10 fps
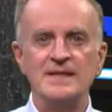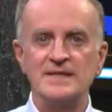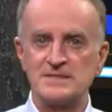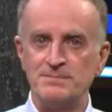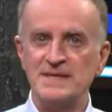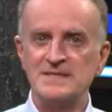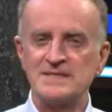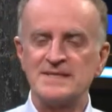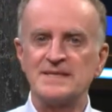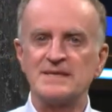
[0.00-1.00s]
This
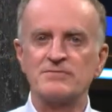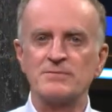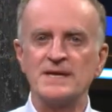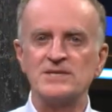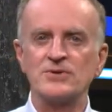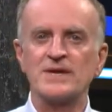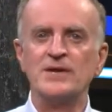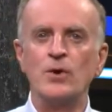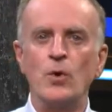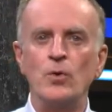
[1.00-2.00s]
means that deformation can